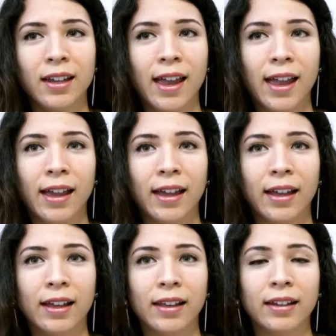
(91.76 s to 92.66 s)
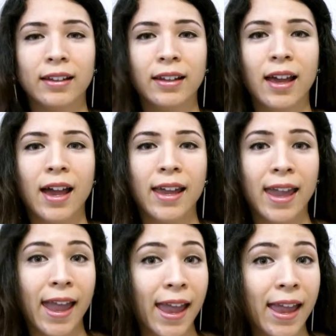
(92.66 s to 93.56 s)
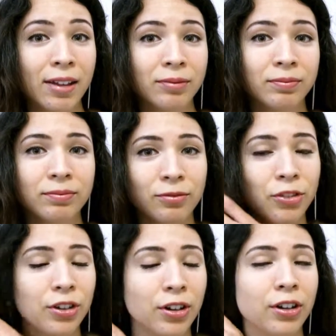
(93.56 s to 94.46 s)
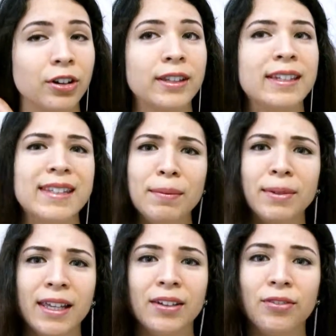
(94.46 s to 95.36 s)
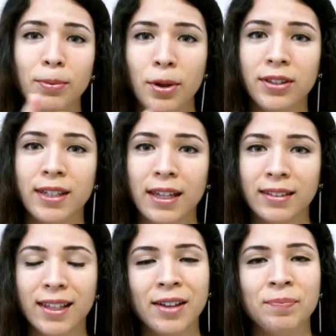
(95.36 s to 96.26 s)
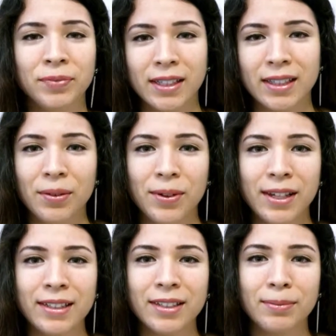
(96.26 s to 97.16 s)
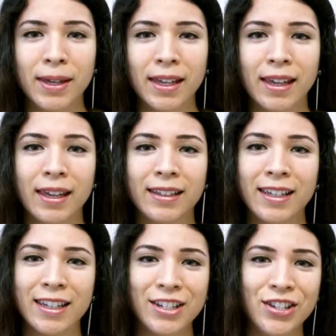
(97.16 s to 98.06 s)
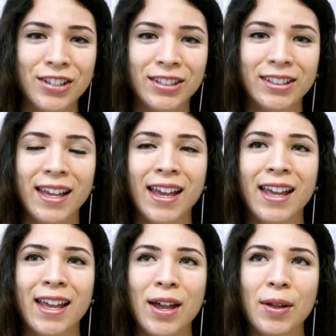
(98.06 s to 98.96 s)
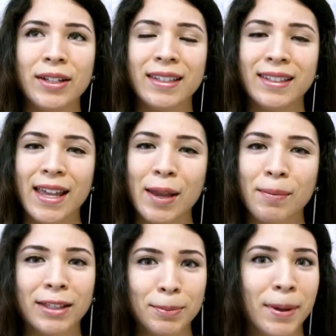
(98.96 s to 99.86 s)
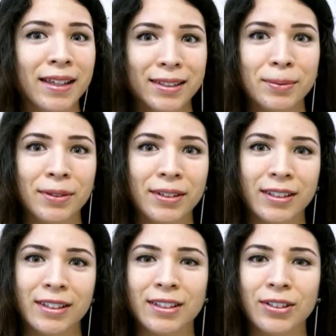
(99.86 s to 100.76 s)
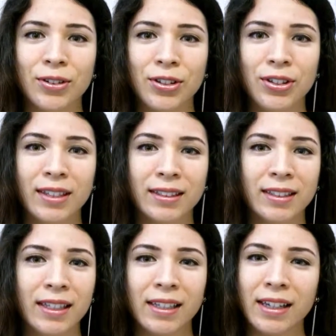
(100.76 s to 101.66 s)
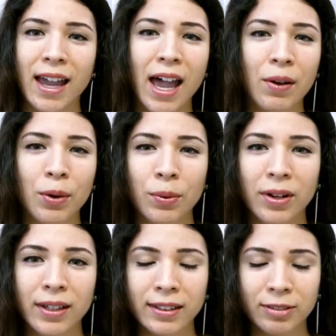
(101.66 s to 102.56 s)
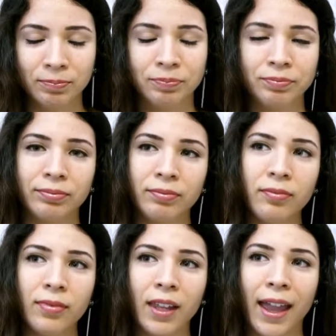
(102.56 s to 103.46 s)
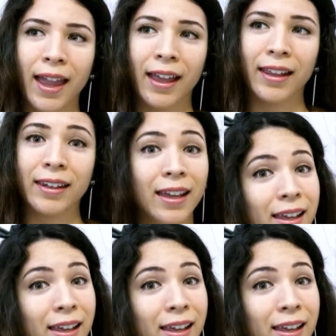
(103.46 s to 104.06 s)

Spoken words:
and I ate for the same thing for both days because I wanted to make the conditions the same as possible so you can see how it works. And